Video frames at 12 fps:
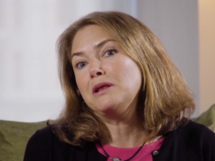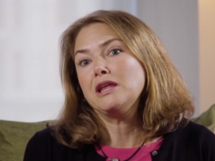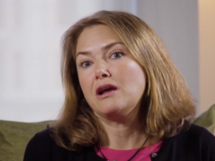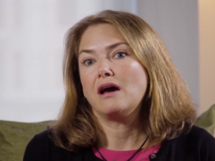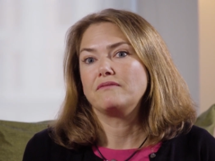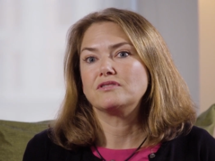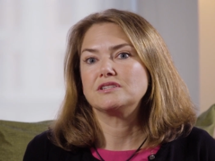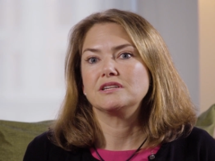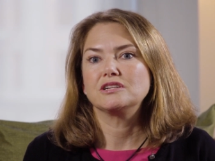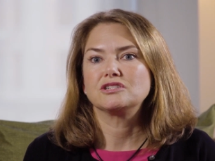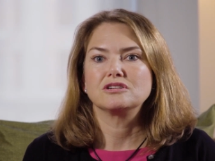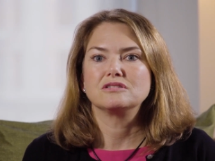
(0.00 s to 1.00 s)
many
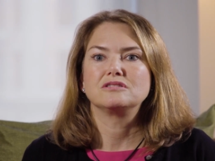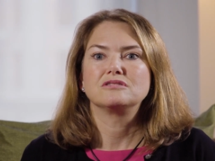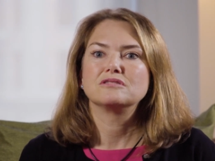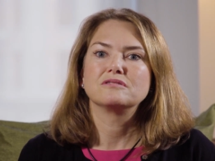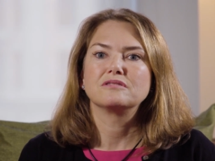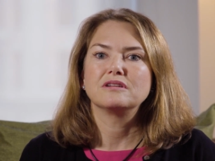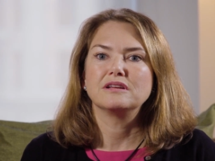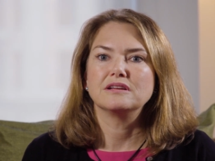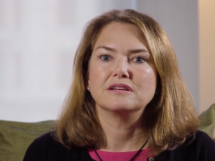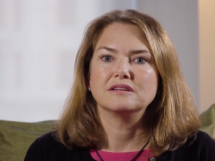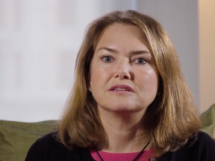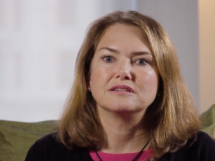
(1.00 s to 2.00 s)
conversations, there
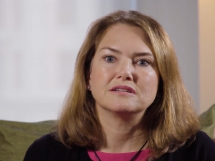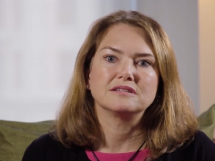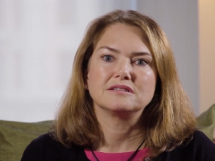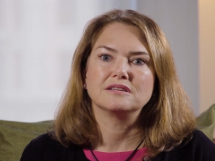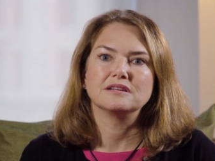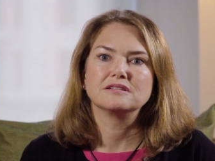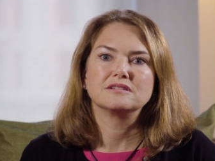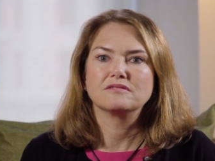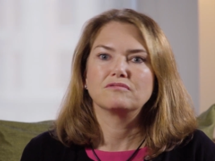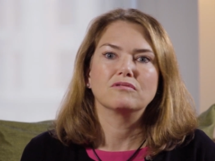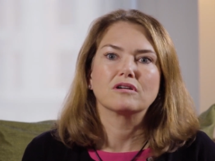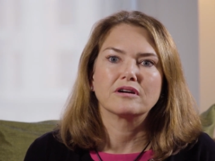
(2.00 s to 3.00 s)
is a sense
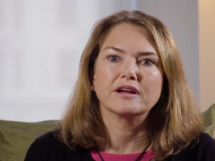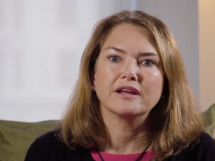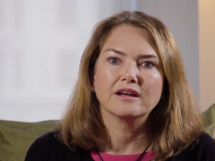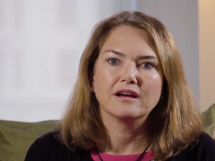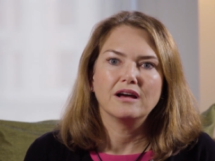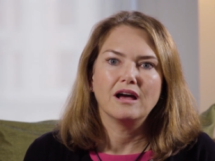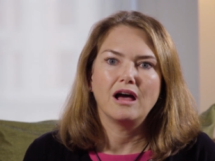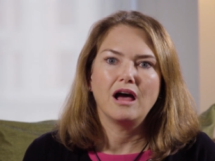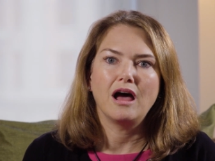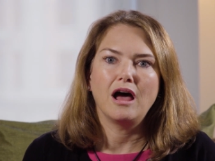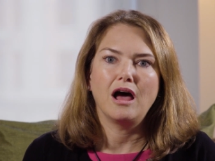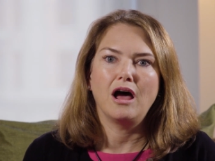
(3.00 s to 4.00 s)
of worry
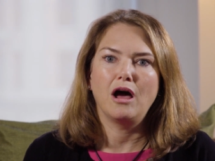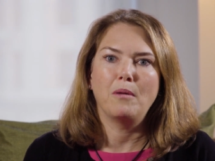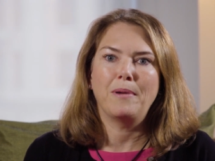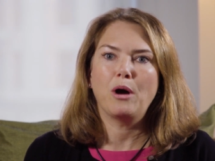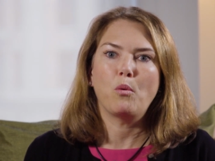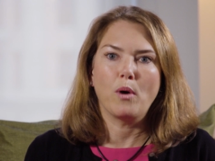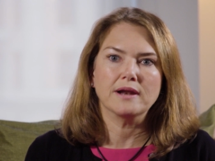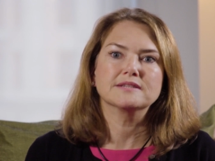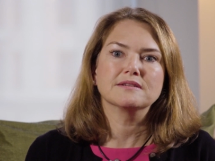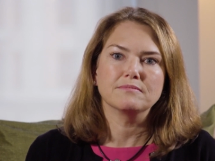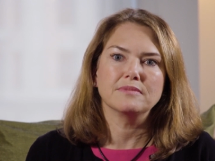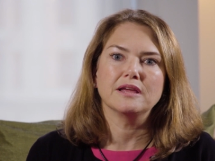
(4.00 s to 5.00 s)
about what does
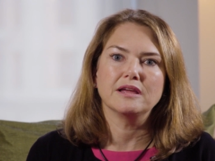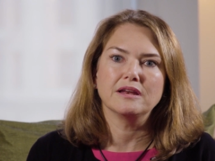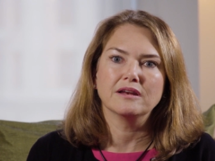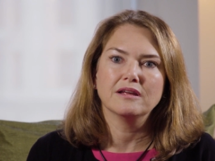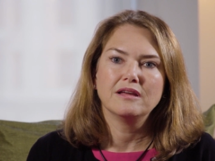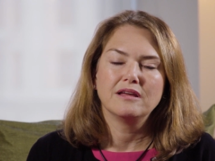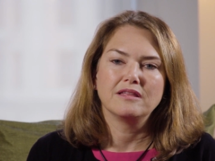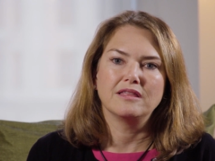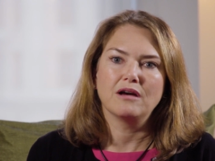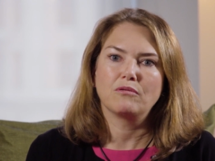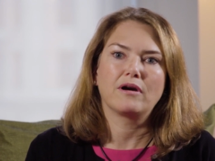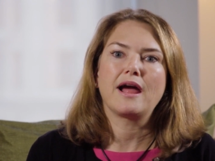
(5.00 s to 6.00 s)
it mean
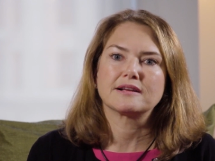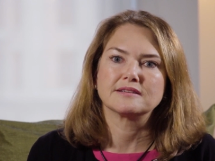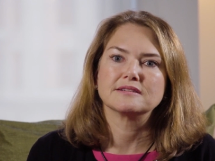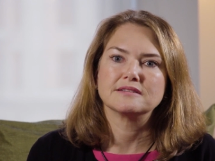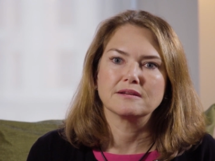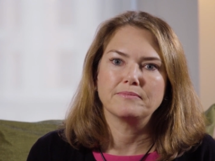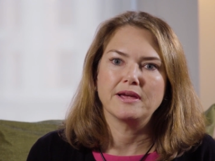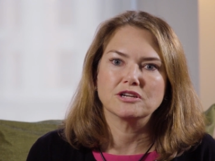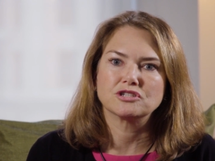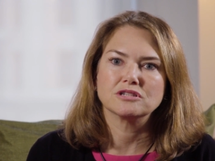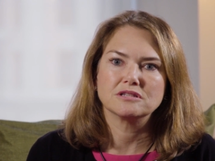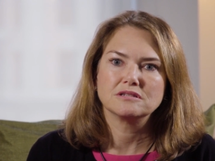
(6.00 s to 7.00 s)
that we're accessing
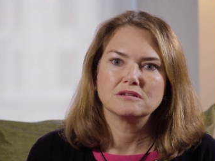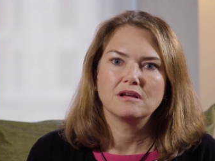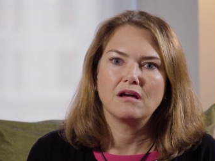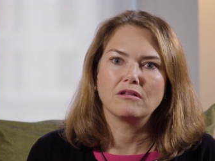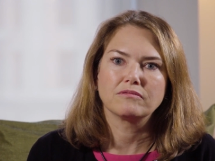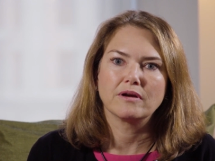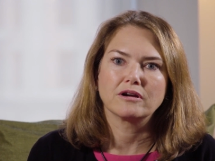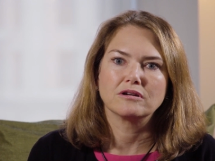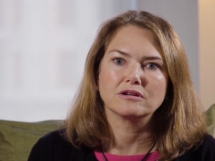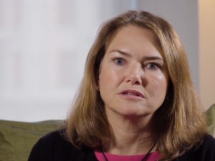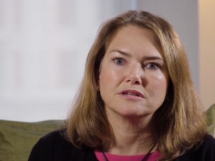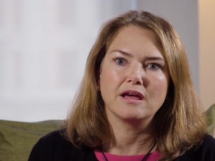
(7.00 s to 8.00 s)
patients' health
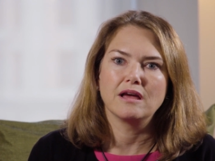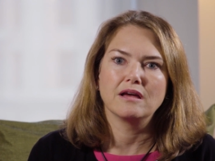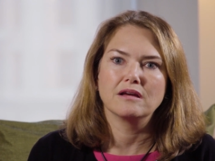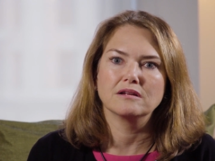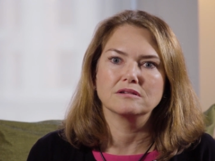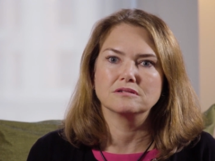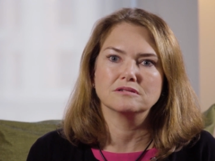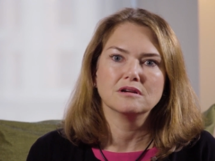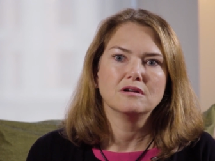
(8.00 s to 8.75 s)
records and